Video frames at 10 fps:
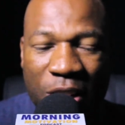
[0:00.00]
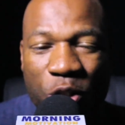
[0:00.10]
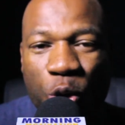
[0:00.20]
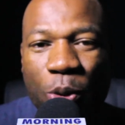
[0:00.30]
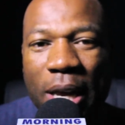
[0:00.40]

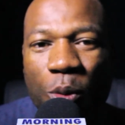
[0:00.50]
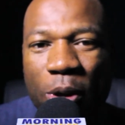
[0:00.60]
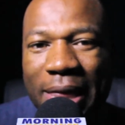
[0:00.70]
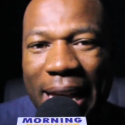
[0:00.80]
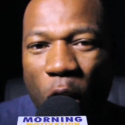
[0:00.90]
to get
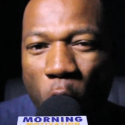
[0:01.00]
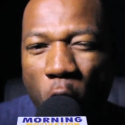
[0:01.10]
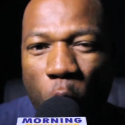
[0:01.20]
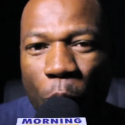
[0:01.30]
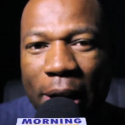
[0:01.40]
what they
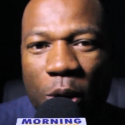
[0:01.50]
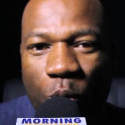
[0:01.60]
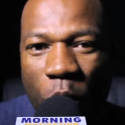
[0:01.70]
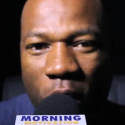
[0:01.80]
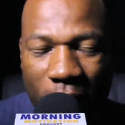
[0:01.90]
already
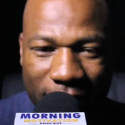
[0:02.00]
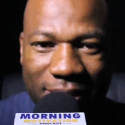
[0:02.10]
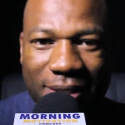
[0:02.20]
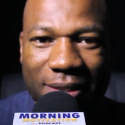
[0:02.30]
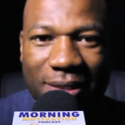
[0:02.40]

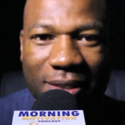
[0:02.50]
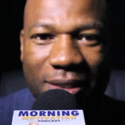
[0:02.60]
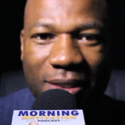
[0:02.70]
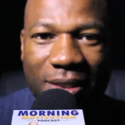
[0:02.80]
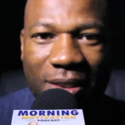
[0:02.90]
want
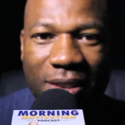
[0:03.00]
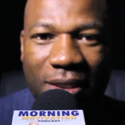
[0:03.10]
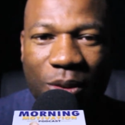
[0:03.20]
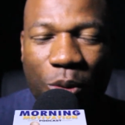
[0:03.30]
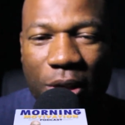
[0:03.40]

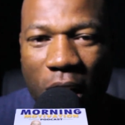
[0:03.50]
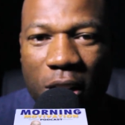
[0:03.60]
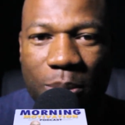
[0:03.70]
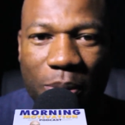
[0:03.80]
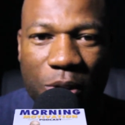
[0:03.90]
with
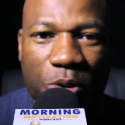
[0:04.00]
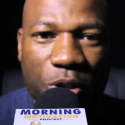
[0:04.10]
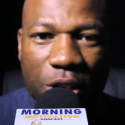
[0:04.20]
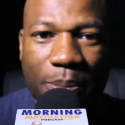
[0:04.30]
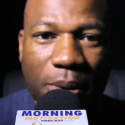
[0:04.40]

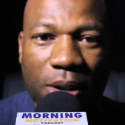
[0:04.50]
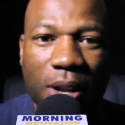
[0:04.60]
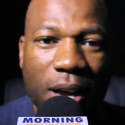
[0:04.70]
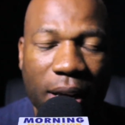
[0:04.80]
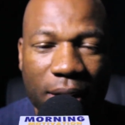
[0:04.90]
entrepreneurship
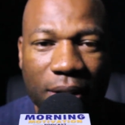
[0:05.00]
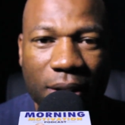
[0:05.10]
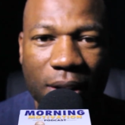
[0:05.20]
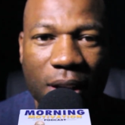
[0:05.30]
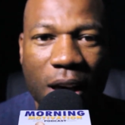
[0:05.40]
online,
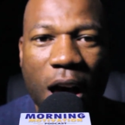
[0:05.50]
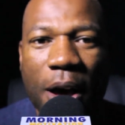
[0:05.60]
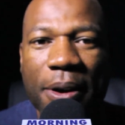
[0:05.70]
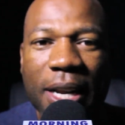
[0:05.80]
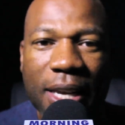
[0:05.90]

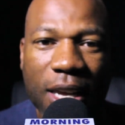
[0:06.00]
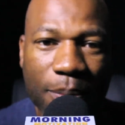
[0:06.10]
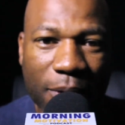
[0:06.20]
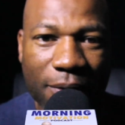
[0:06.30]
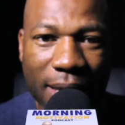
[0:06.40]
I'm going to
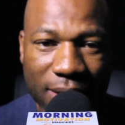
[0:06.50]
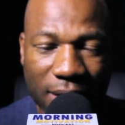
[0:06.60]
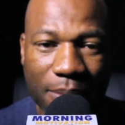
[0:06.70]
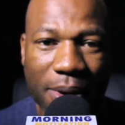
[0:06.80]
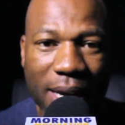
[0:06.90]
keep
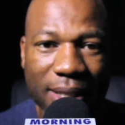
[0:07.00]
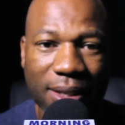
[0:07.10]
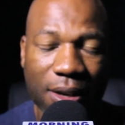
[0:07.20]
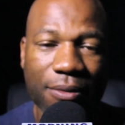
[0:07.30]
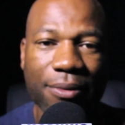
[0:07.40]
investing in
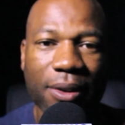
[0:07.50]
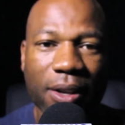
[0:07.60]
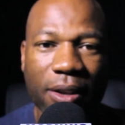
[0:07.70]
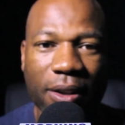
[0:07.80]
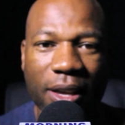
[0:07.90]
myself
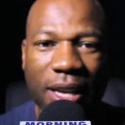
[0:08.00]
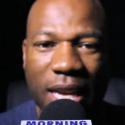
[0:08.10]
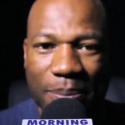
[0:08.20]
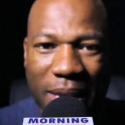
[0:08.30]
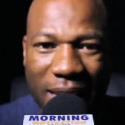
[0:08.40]
and
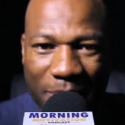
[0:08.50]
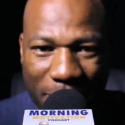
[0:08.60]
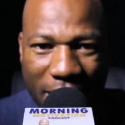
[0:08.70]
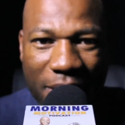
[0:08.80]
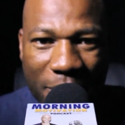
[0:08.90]
keep getting
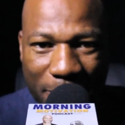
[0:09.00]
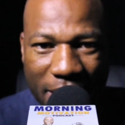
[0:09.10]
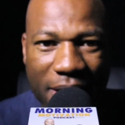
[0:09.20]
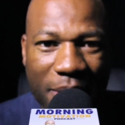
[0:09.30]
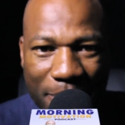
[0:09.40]
better and
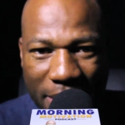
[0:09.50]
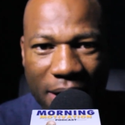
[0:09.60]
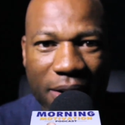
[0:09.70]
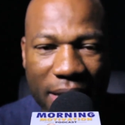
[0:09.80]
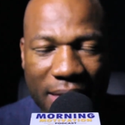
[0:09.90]
better and
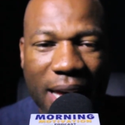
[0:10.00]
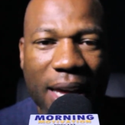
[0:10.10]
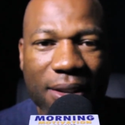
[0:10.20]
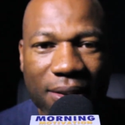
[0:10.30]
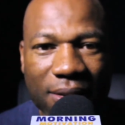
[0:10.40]
better at
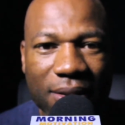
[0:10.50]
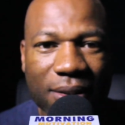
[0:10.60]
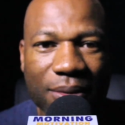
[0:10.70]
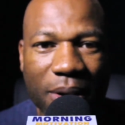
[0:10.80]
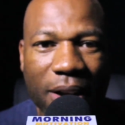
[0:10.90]
that.
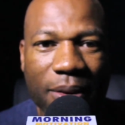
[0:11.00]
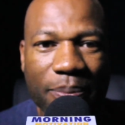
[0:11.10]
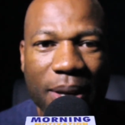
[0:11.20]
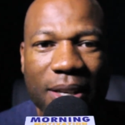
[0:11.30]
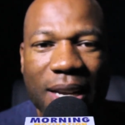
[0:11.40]
Right.
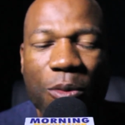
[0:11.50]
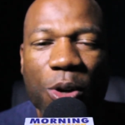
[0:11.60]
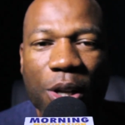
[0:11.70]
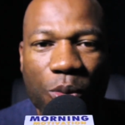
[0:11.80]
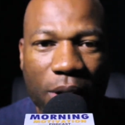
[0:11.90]
Because I
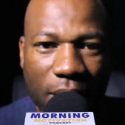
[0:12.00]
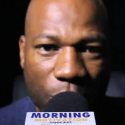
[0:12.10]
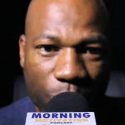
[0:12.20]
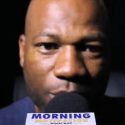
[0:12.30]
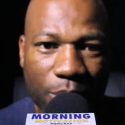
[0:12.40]
really want to
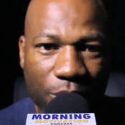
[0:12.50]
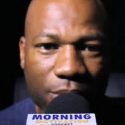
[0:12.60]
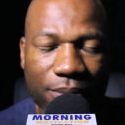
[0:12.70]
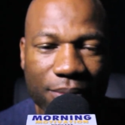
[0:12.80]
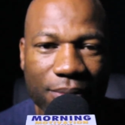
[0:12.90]
help
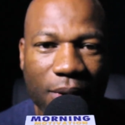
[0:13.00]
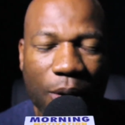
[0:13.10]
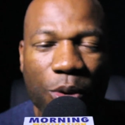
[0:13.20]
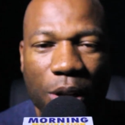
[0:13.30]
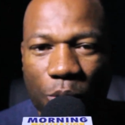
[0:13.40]
people.
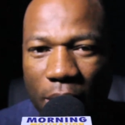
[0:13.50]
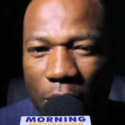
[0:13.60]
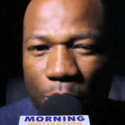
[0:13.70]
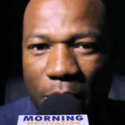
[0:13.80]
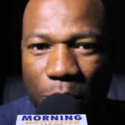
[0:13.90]
I really want to
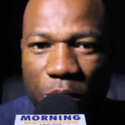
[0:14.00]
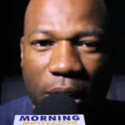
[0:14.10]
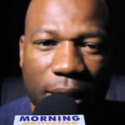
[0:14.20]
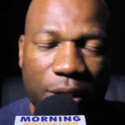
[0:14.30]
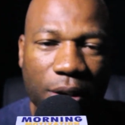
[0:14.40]
help people
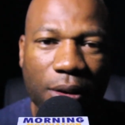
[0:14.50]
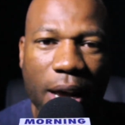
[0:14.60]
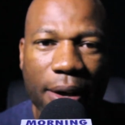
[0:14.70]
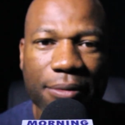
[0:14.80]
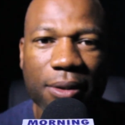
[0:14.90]
change their
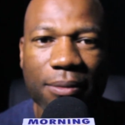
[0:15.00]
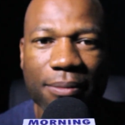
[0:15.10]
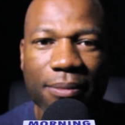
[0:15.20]
lives.